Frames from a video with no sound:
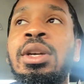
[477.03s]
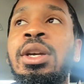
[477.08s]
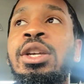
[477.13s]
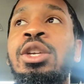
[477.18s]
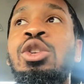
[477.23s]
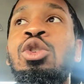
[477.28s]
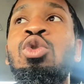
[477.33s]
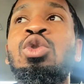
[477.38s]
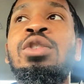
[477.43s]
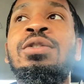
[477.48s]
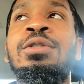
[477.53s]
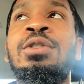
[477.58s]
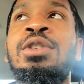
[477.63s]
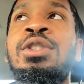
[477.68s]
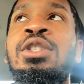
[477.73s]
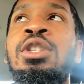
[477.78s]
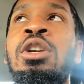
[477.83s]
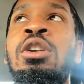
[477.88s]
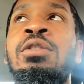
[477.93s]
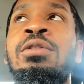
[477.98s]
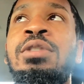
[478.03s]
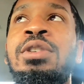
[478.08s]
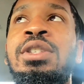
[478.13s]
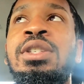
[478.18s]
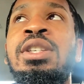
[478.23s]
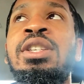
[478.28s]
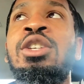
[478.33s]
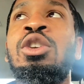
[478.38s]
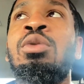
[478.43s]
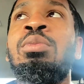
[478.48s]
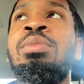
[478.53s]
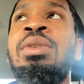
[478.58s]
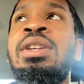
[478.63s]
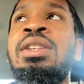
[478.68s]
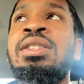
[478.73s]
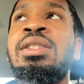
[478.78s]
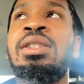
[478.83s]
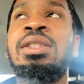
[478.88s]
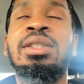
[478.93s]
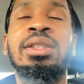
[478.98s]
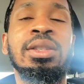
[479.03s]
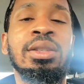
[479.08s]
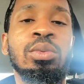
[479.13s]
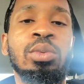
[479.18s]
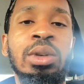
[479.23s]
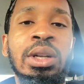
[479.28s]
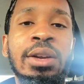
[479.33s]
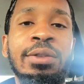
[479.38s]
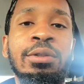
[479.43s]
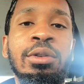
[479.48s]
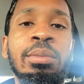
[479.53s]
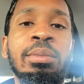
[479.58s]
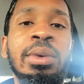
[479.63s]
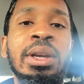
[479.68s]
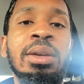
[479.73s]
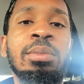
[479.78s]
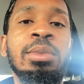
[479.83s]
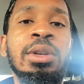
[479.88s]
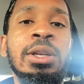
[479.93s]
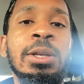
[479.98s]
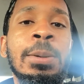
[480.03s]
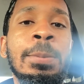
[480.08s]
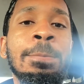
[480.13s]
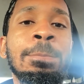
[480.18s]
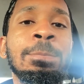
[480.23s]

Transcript: useful service in your businesses, whatever it may be.